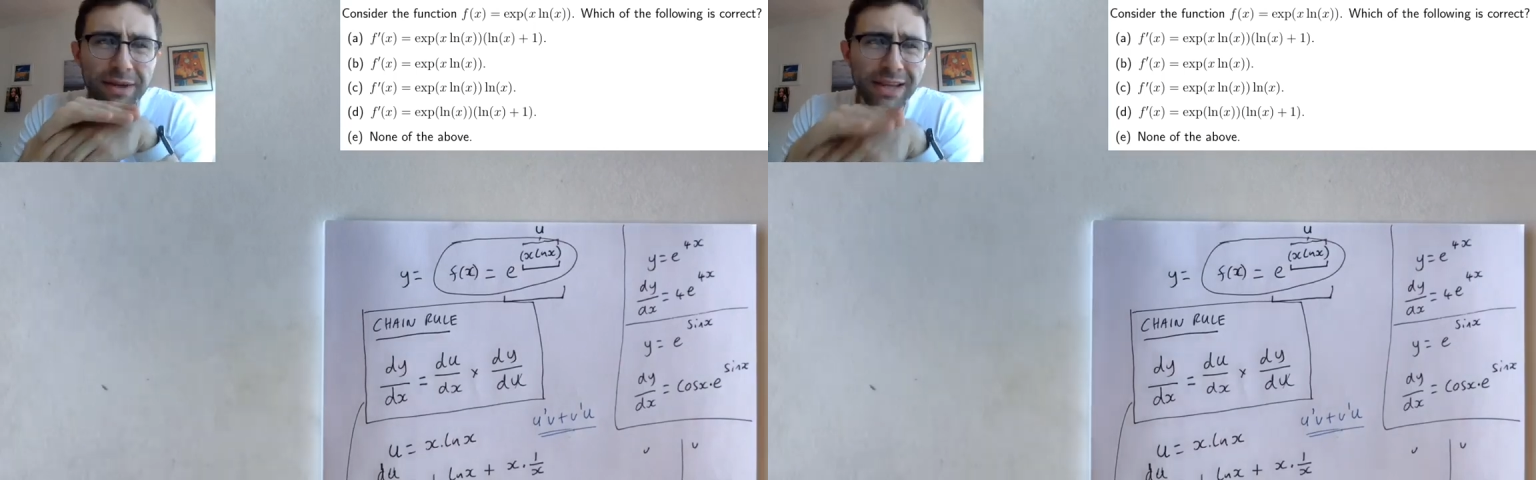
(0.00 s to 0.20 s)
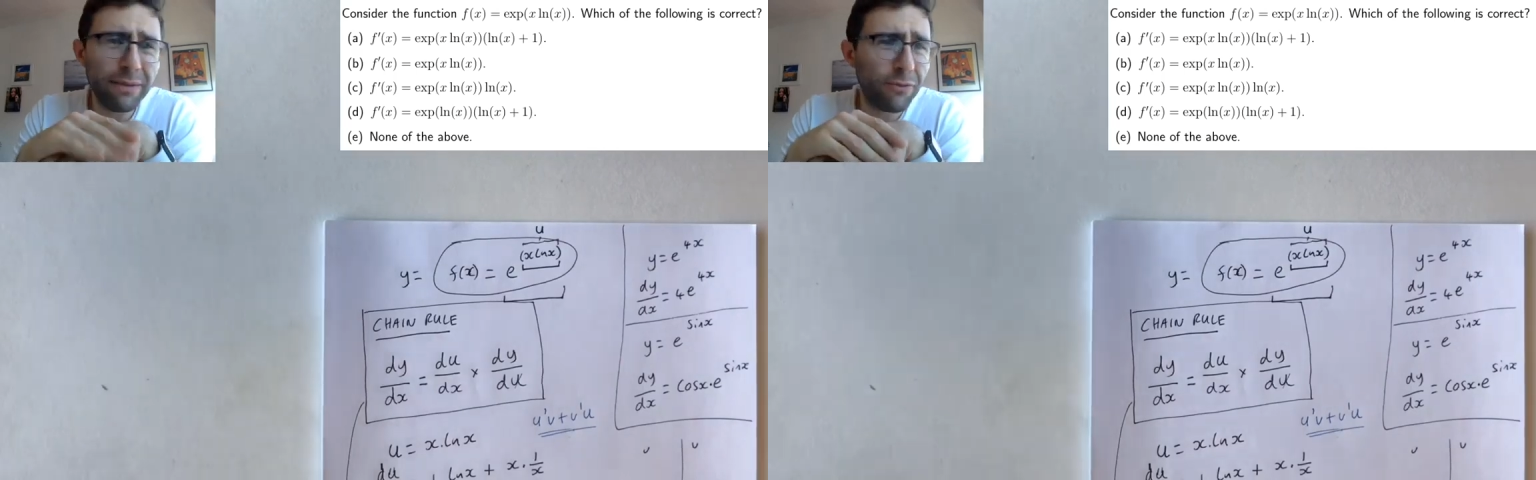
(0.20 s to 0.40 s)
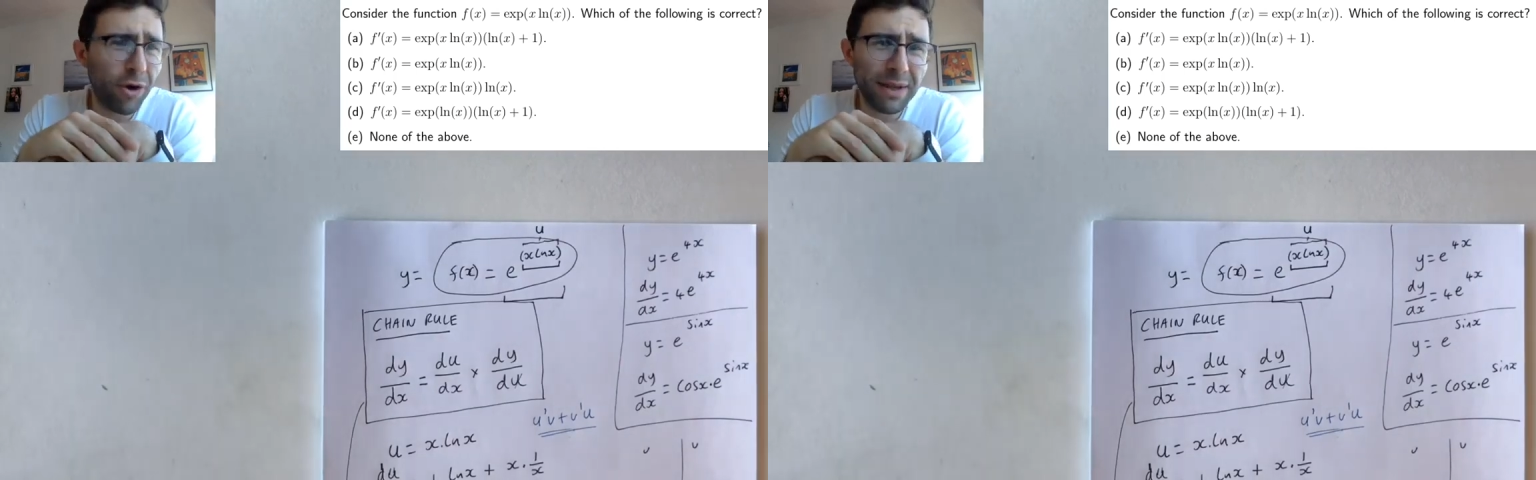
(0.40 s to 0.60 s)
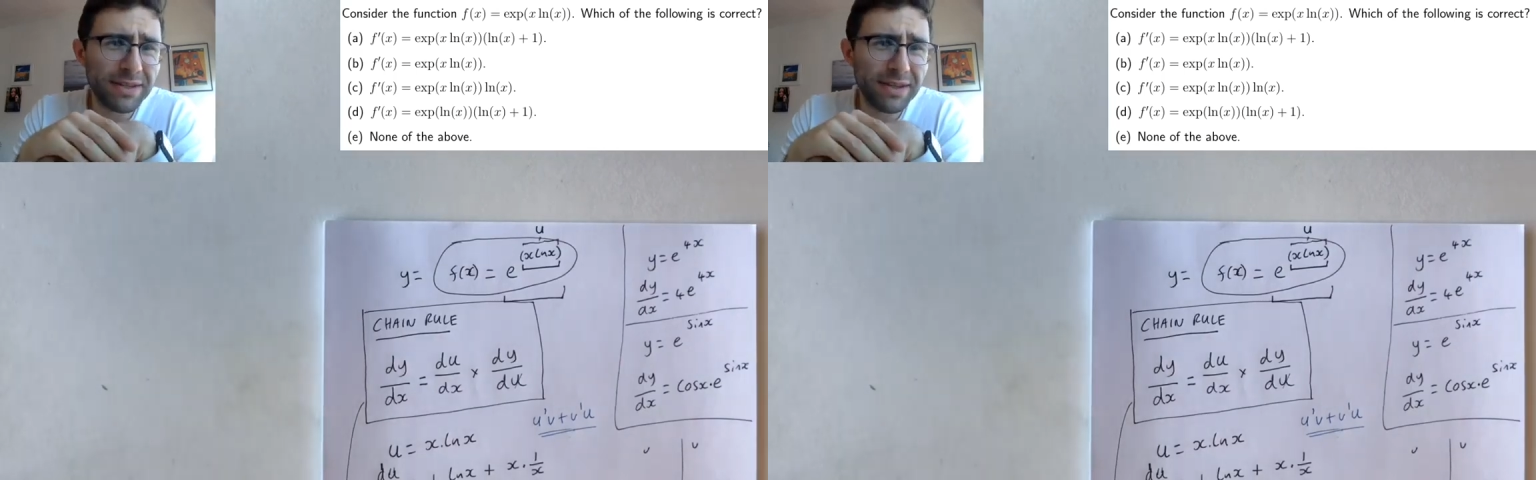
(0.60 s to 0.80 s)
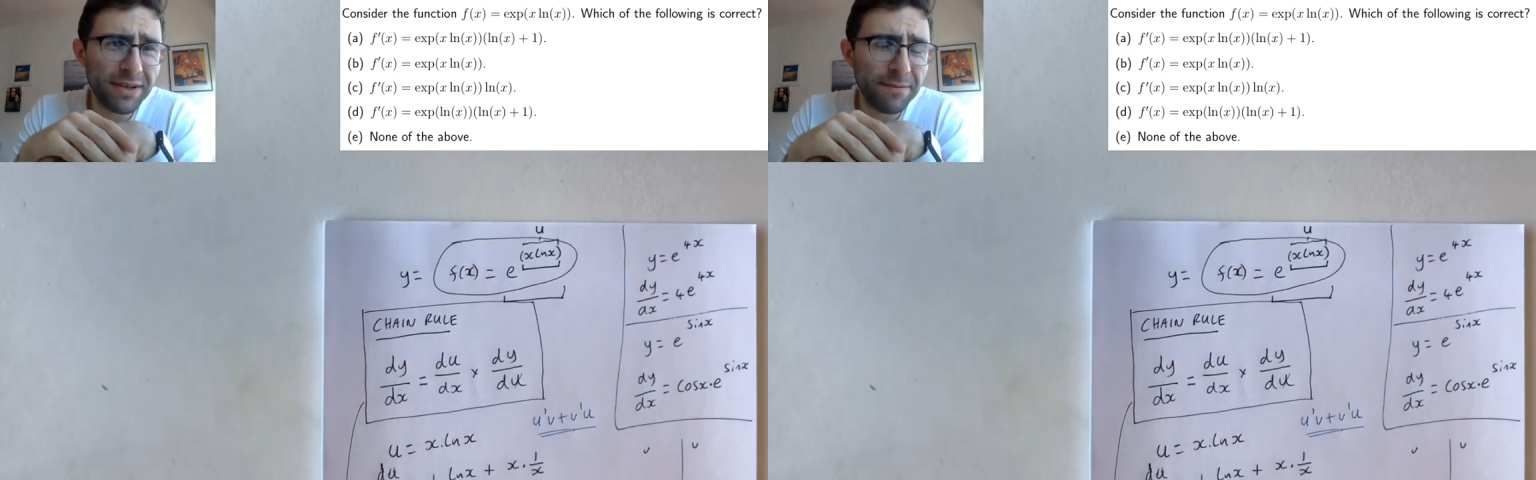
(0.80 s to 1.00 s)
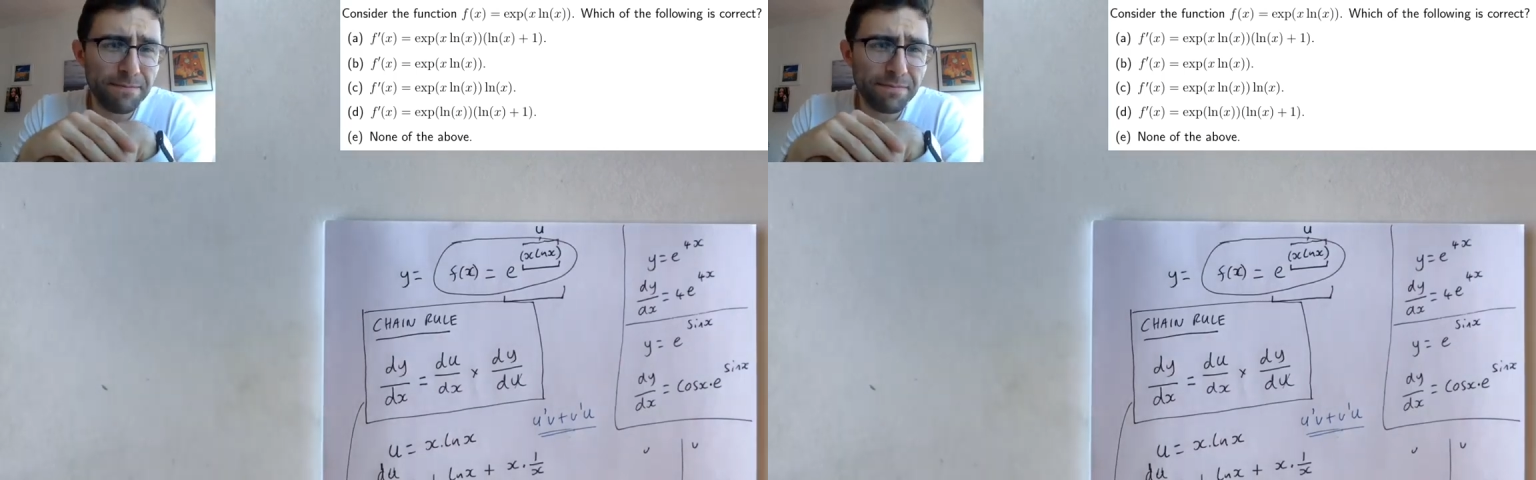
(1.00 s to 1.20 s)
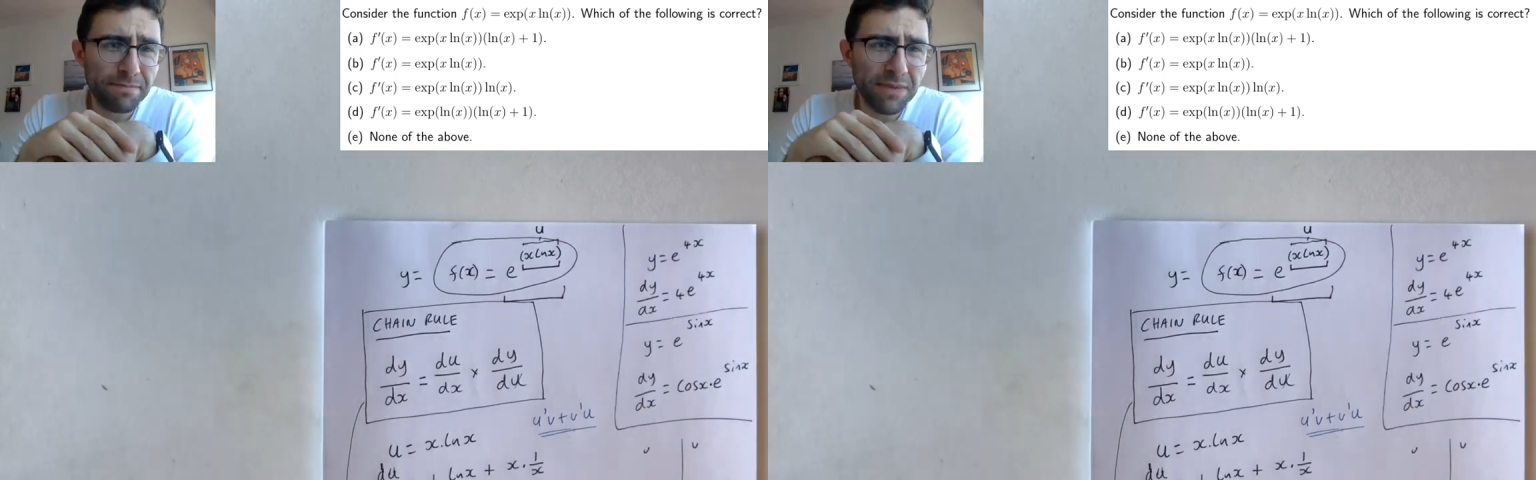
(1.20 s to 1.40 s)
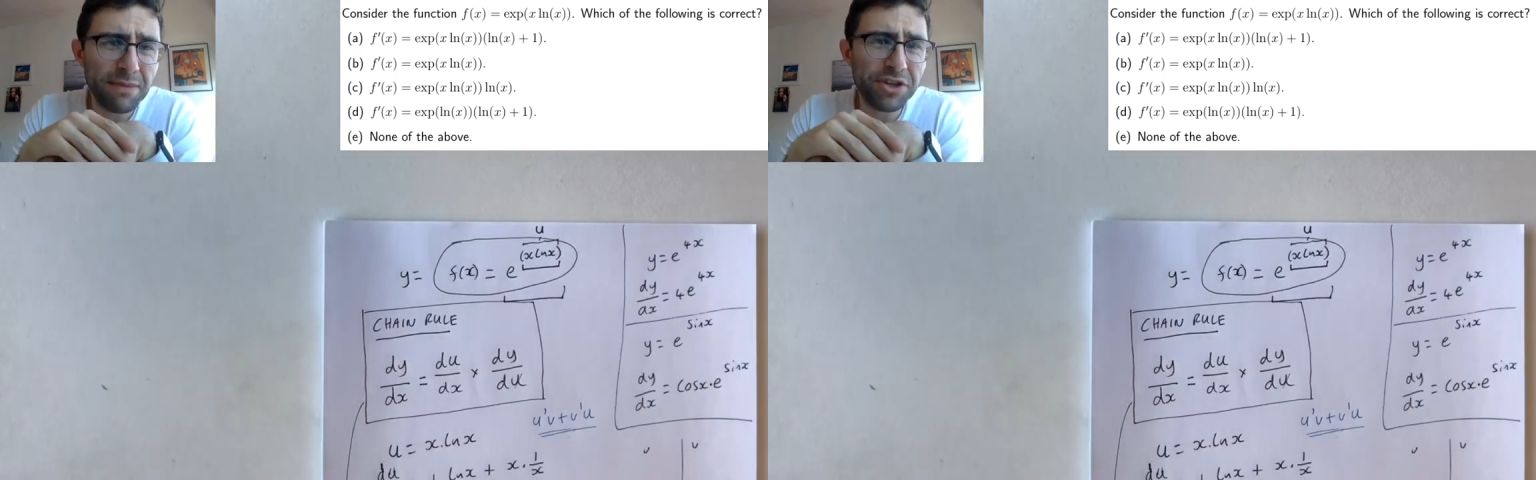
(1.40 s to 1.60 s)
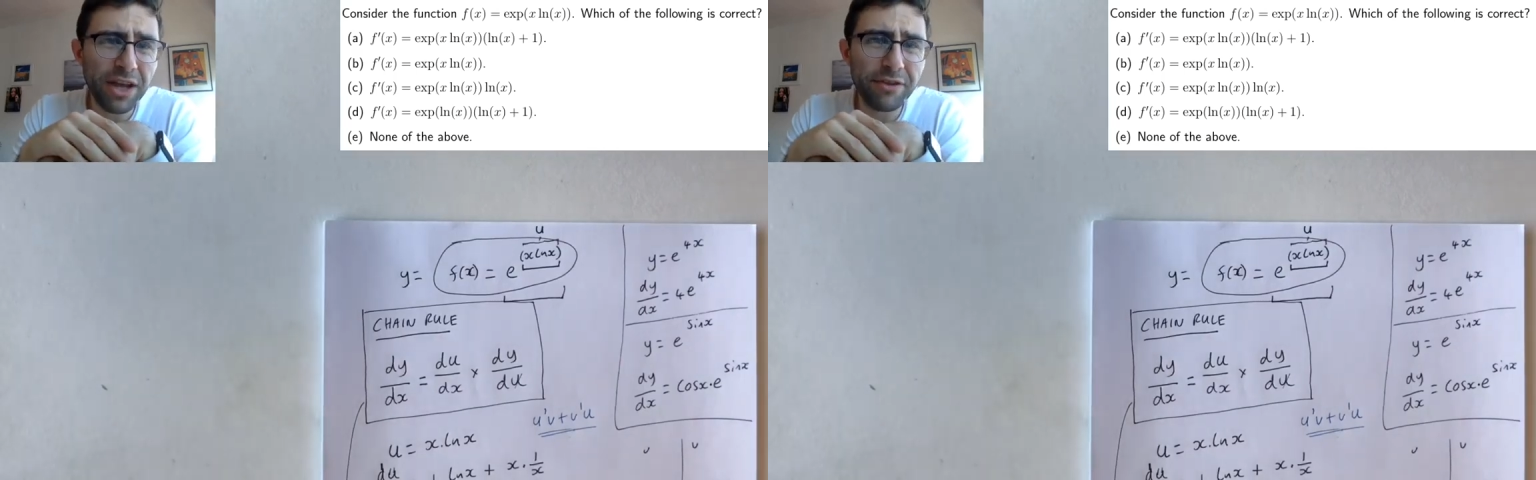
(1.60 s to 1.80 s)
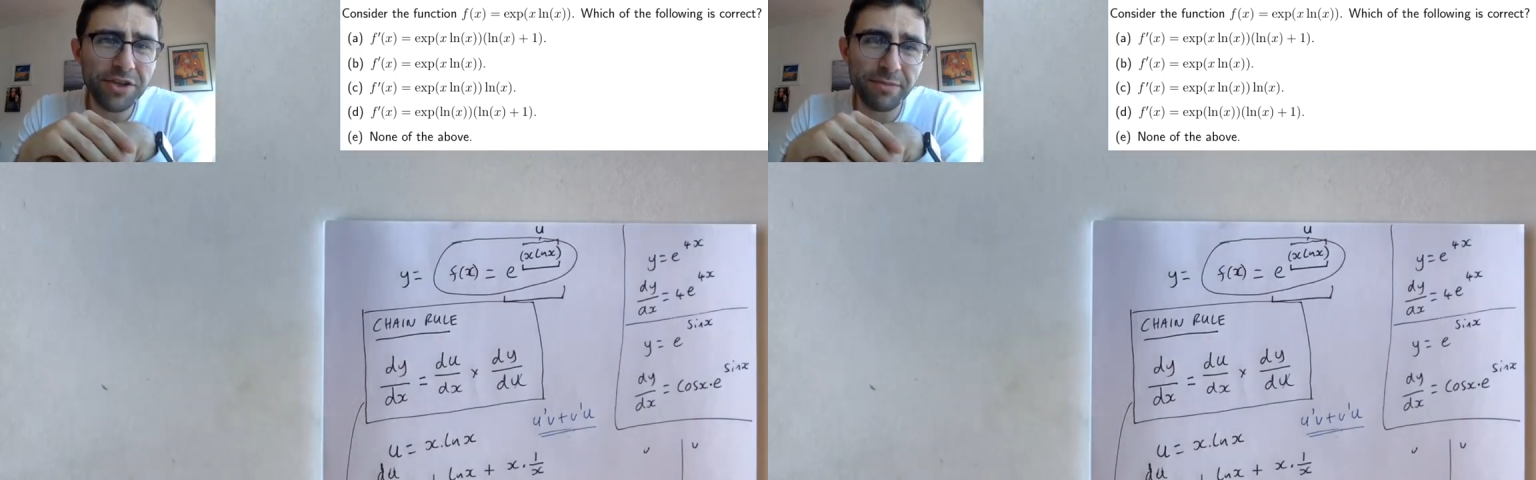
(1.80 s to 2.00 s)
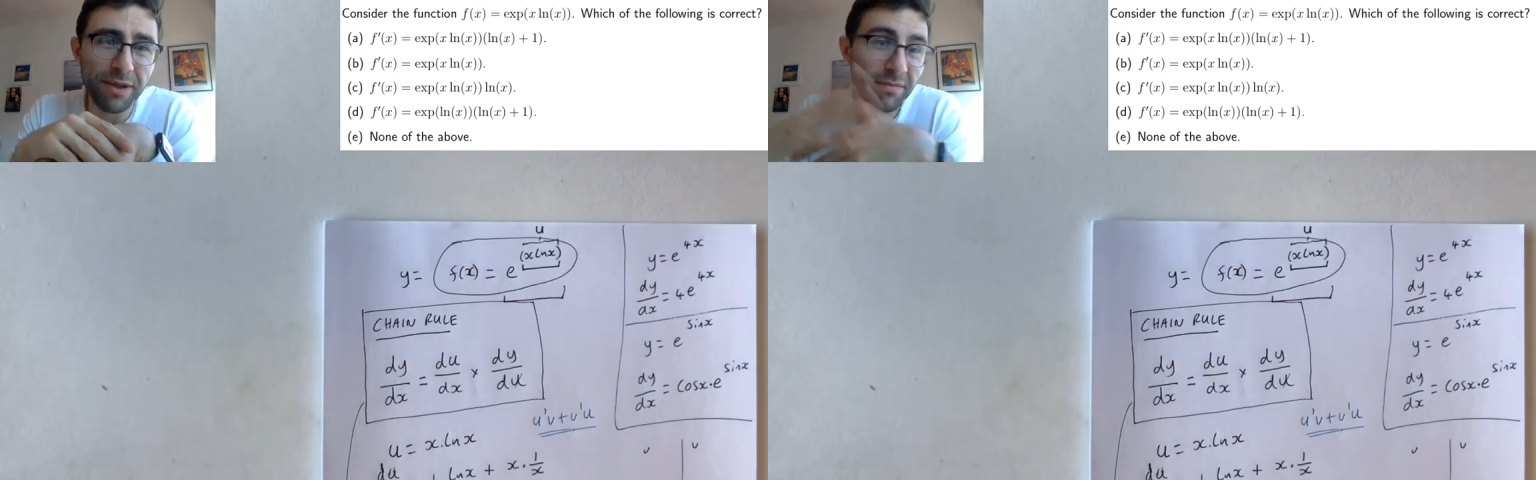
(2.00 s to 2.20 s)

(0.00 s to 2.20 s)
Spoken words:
keep commenting, keep challenging me.